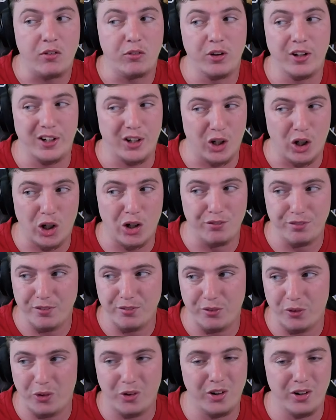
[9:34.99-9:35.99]
They're not really
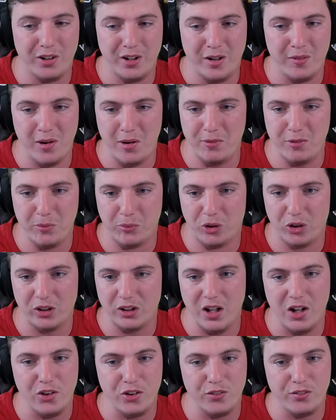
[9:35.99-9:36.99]
herbivore, they're
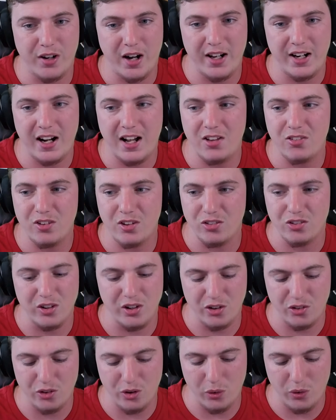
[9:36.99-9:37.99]
maybe more classified as
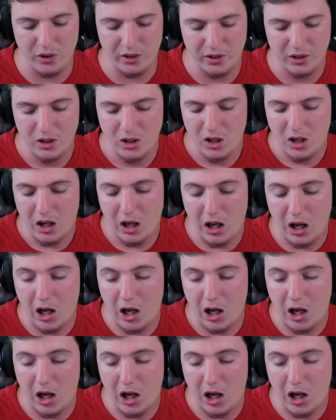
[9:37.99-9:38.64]
a Cenozoic.